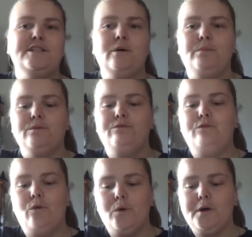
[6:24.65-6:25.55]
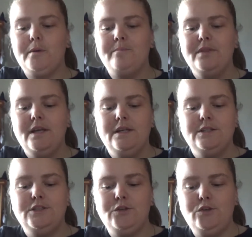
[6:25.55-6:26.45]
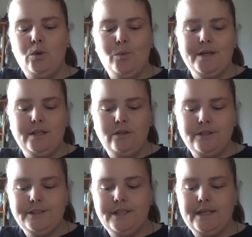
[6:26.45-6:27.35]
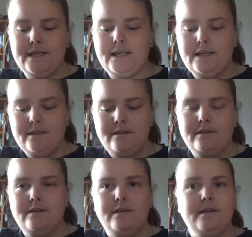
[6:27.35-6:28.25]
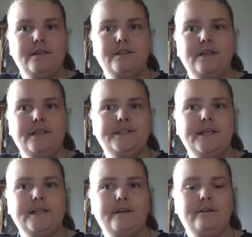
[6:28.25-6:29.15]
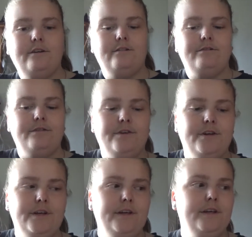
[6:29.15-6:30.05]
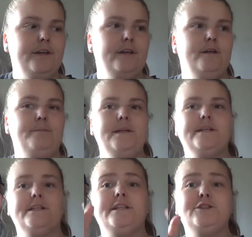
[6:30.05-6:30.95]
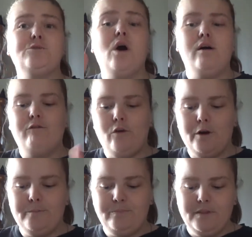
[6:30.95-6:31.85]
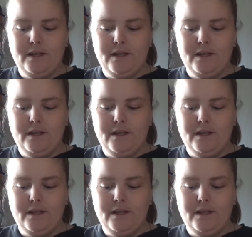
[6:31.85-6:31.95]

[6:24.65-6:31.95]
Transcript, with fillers: tumbled form so you know what it looks like instead of it being in its raw form.